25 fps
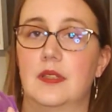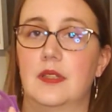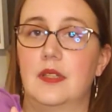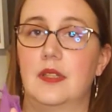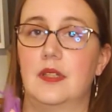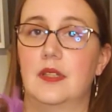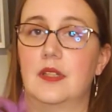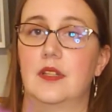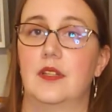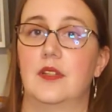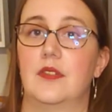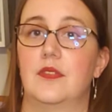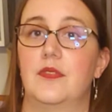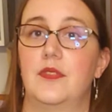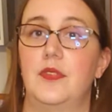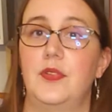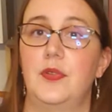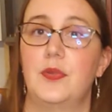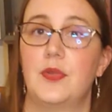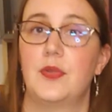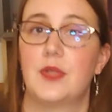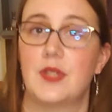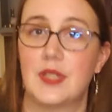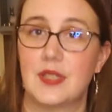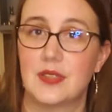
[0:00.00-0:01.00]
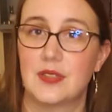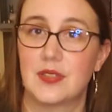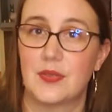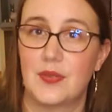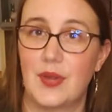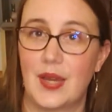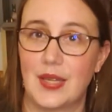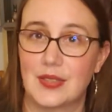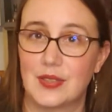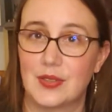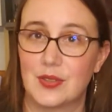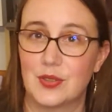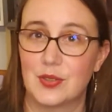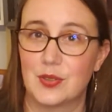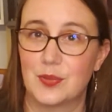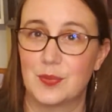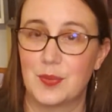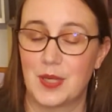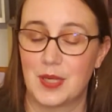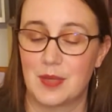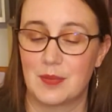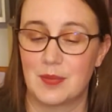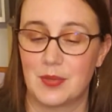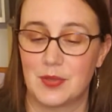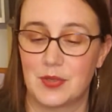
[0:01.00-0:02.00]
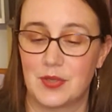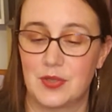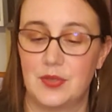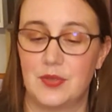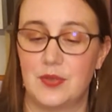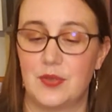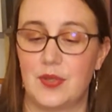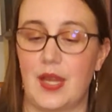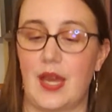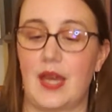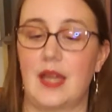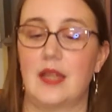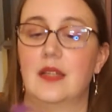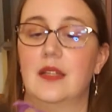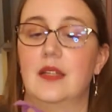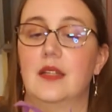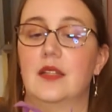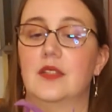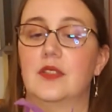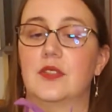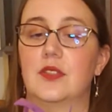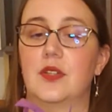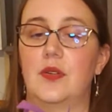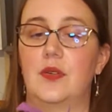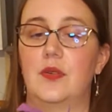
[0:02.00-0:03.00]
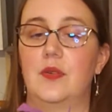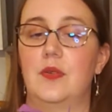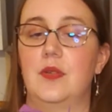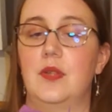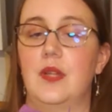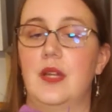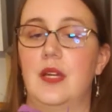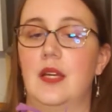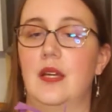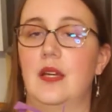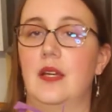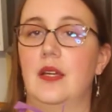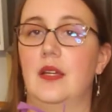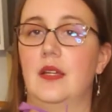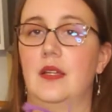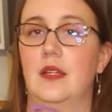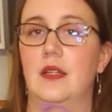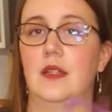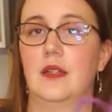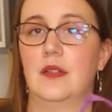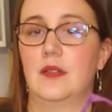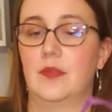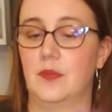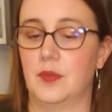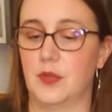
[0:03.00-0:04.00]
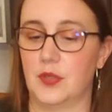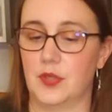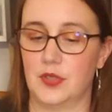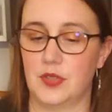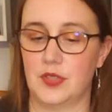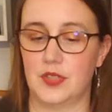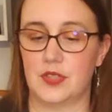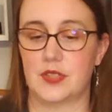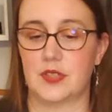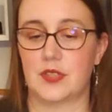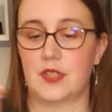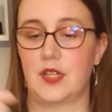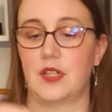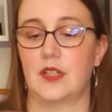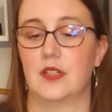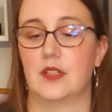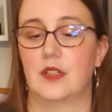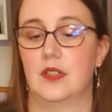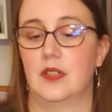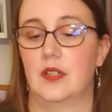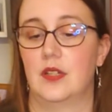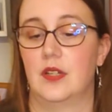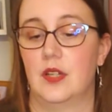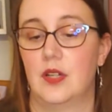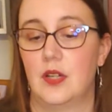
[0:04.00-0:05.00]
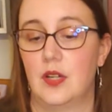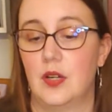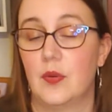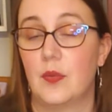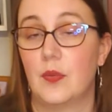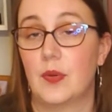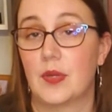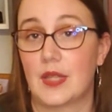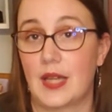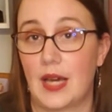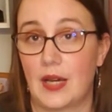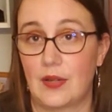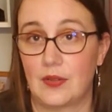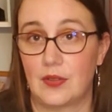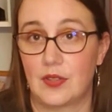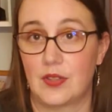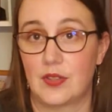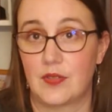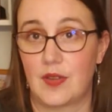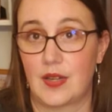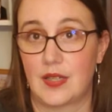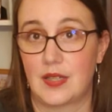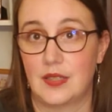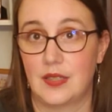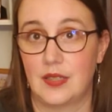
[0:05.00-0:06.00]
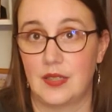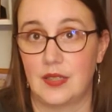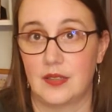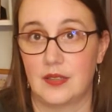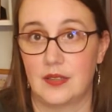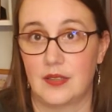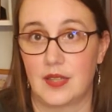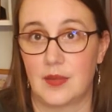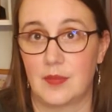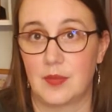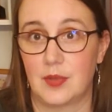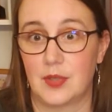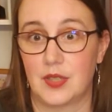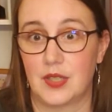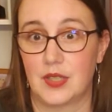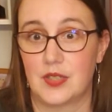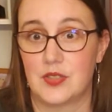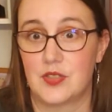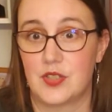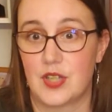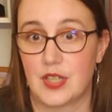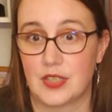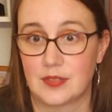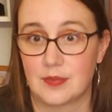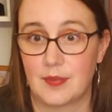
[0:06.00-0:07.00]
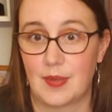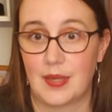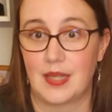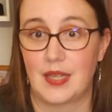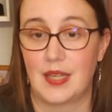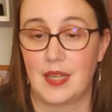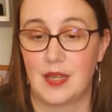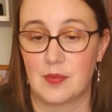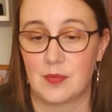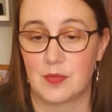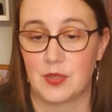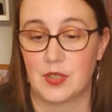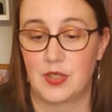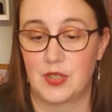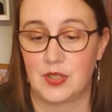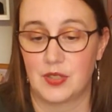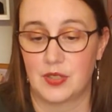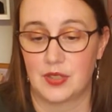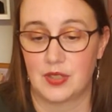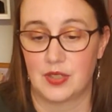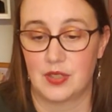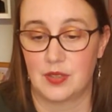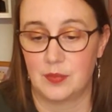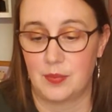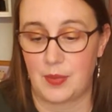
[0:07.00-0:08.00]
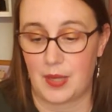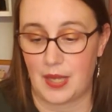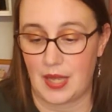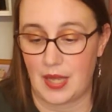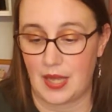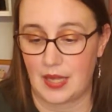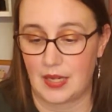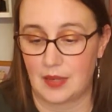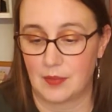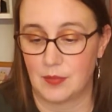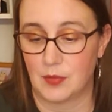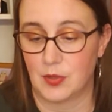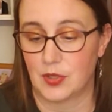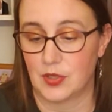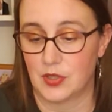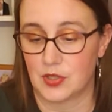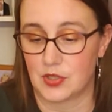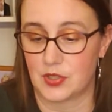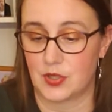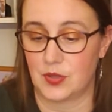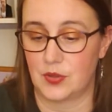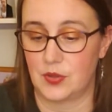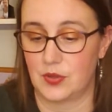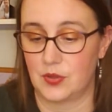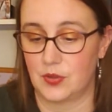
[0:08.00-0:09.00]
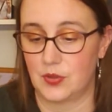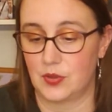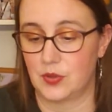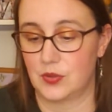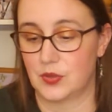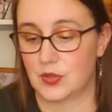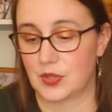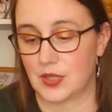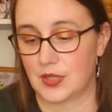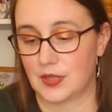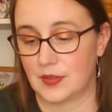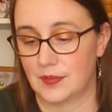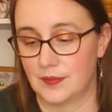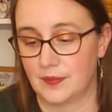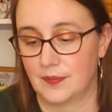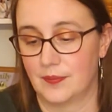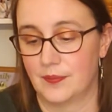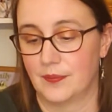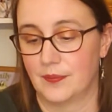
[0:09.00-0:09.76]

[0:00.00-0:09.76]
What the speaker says: there are a few things that you have to do to be able to do that. So we're going to start with how to thread a needle. And I'm going to adjust my camera here a little bit, and I'm going to show you using